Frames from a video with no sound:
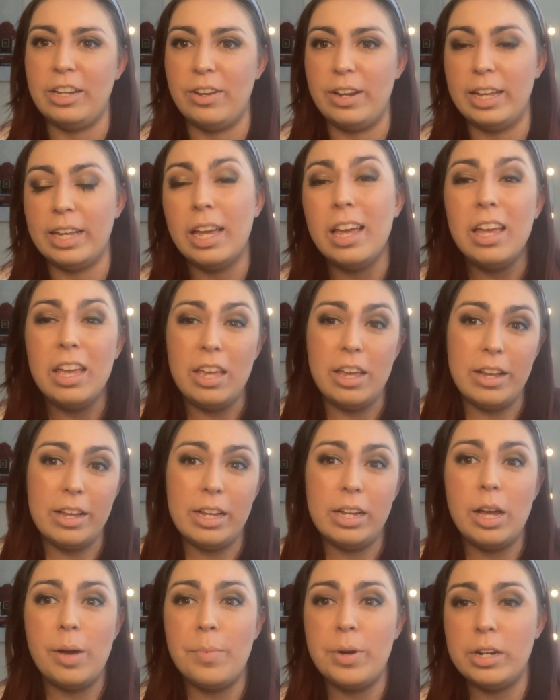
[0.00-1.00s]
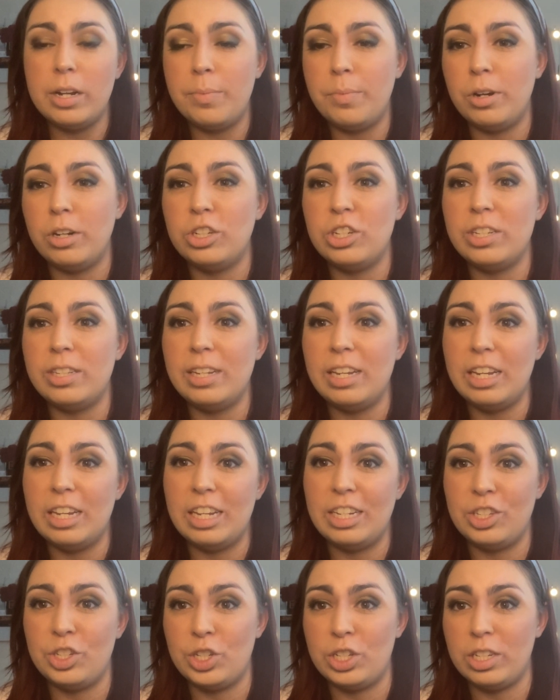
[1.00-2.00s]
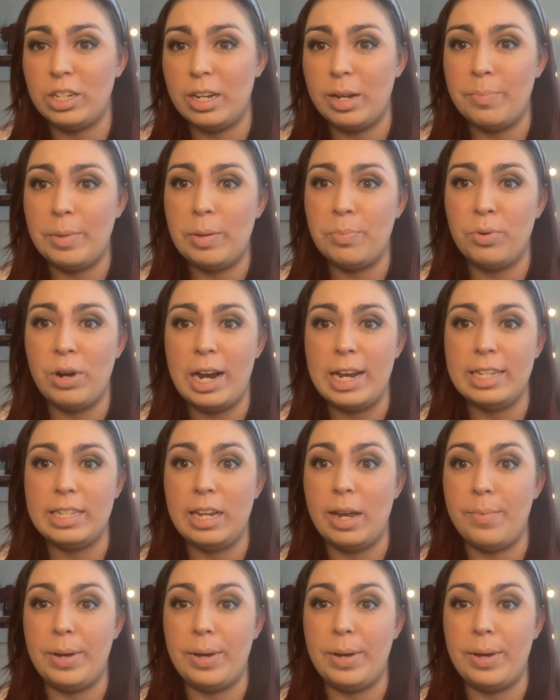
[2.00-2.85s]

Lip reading: They're like, you can come on emergency, it's just gonna be pricey.